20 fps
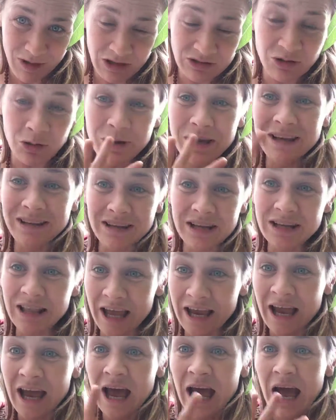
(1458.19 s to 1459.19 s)
So
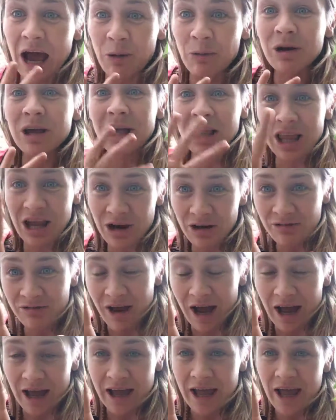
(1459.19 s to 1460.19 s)
I want to
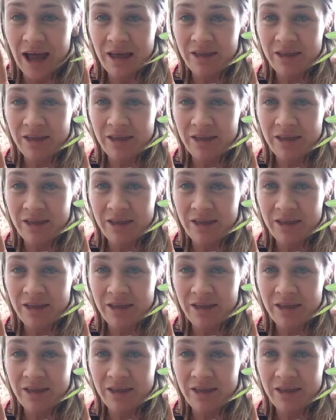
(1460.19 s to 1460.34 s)
clarify